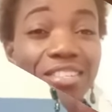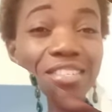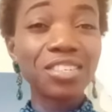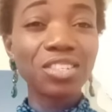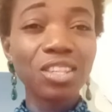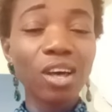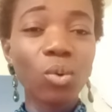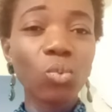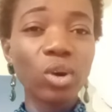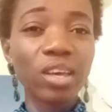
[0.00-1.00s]
the
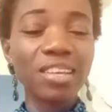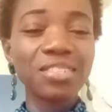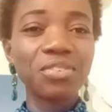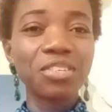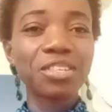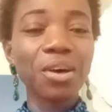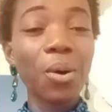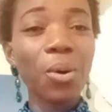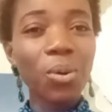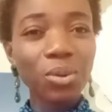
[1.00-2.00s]
seasonal workers
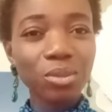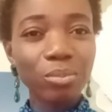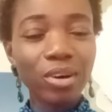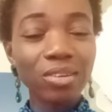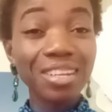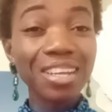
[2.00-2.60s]
visa all about?